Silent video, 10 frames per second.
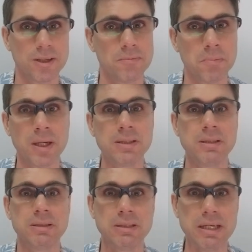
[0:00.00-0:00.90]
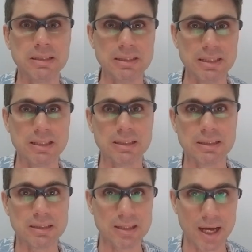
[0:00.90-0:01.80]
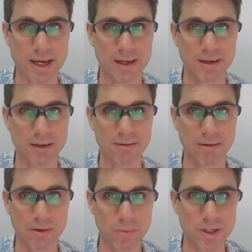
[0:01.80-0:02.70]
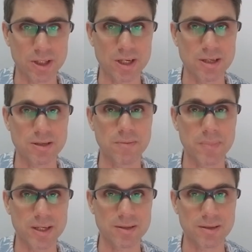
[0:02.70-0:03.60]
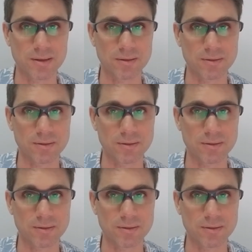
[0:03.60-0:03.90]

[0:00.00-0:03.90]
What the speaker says: but they didn't die, which is amazing.